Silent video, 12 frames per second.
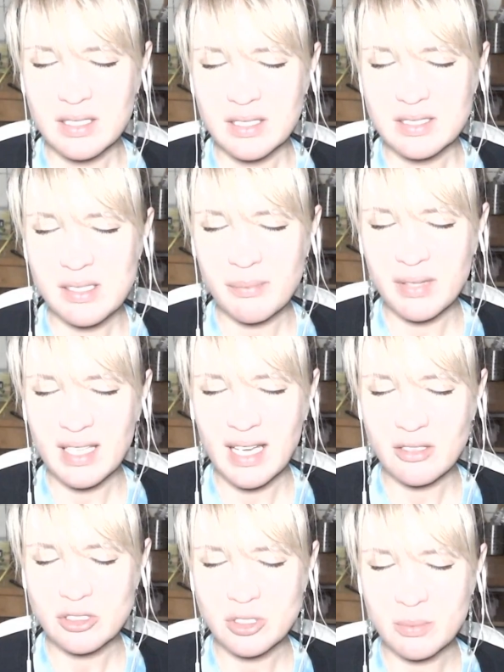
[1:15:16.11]
something
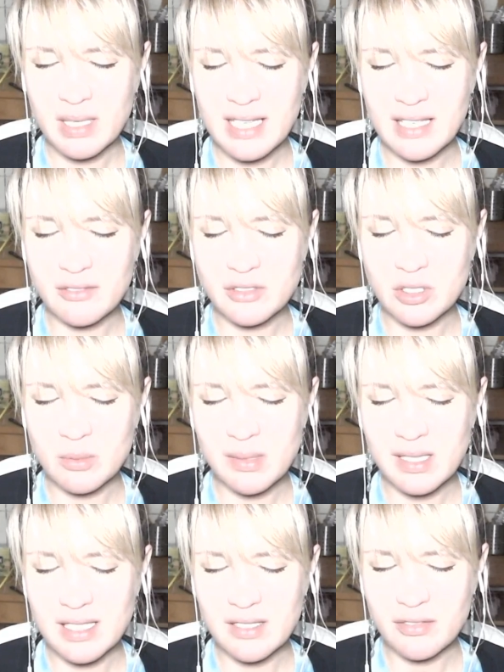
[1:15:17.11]
else you believe. Do you
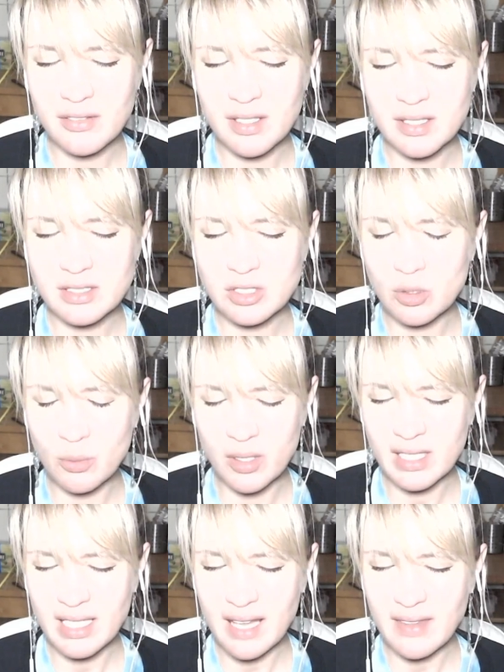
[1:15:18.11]
believe that you
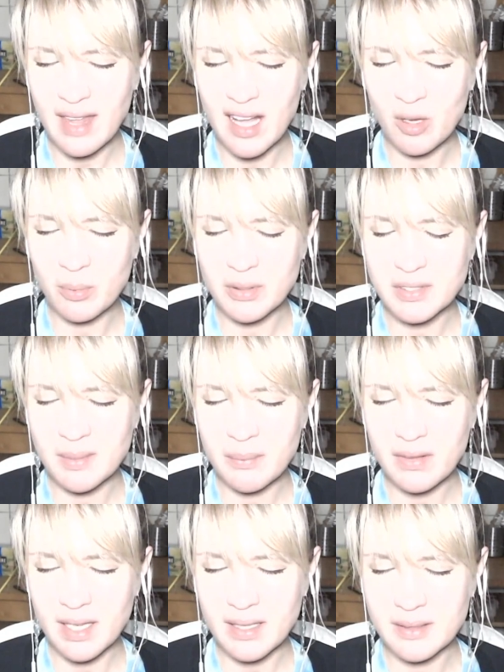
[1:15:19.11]
wouldn't get the help or
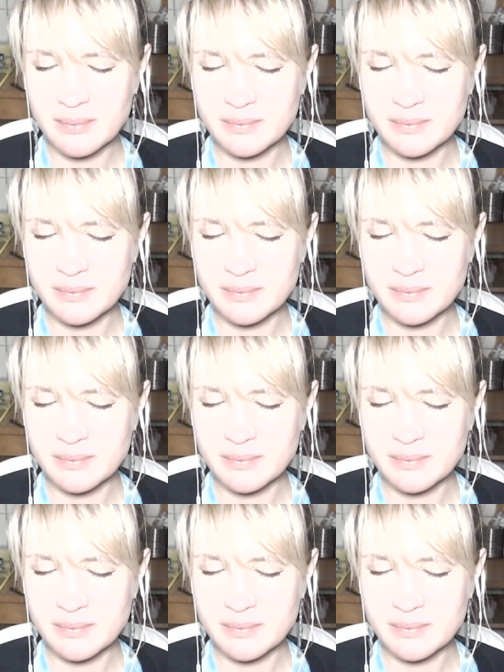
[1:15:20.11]
something?